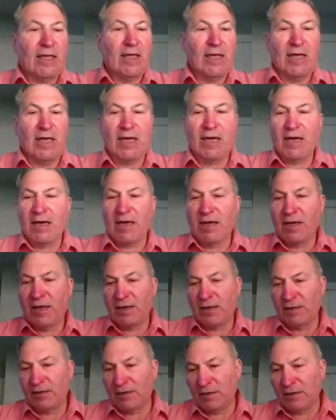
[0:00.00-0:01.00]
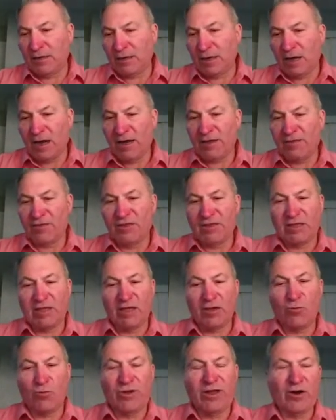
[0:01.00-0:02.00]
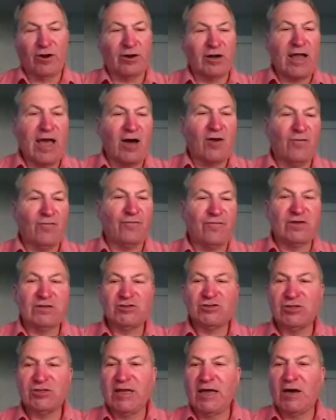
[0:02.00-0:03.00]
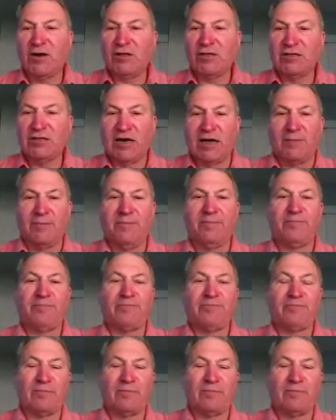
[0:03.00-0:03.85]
And I think we are now officially out of time.